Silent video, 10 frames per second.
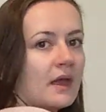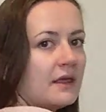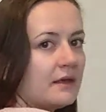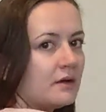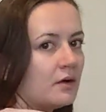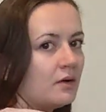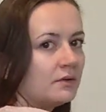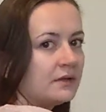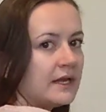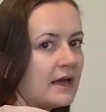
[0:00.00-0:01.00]
I think I'll
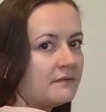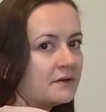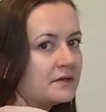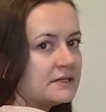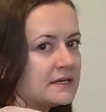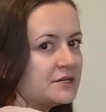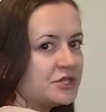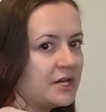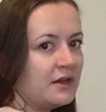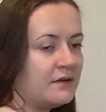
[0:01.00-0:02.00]
only ever cinch
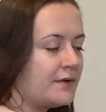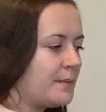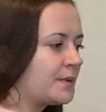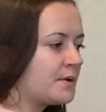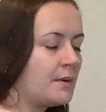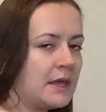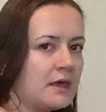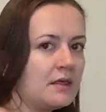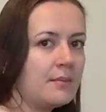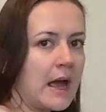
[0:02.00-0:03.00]
it if I'm throwing
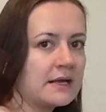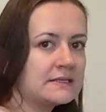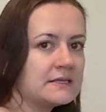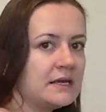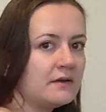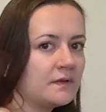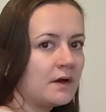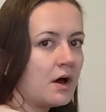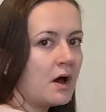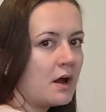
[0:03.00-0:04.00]
it in the back seat of
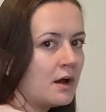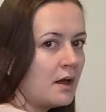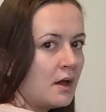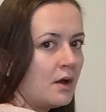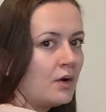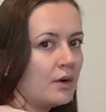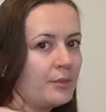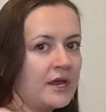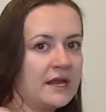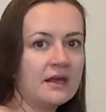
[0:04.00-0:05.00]
the car or
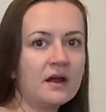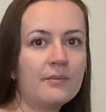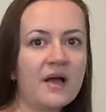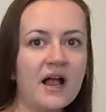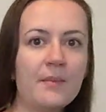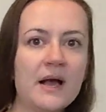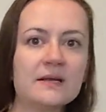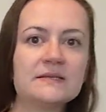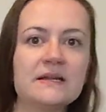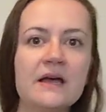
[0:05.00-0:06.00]
putting it on backpack
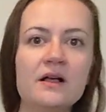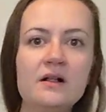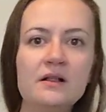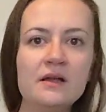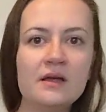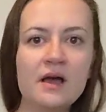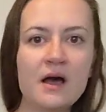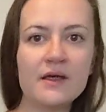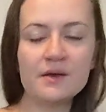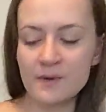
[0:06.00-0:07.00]
style.
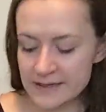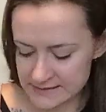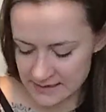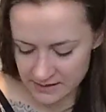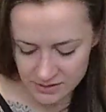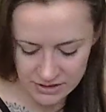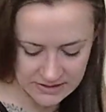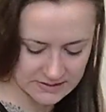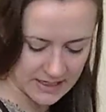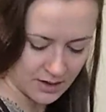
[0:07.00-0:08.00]
Otherwise it can
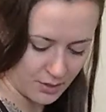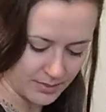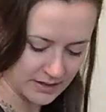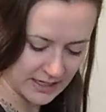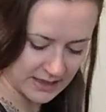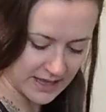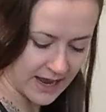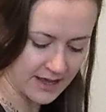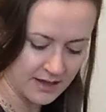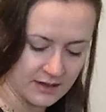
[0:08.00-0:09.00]
just stay open like
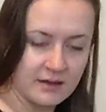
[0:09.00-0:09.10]
that.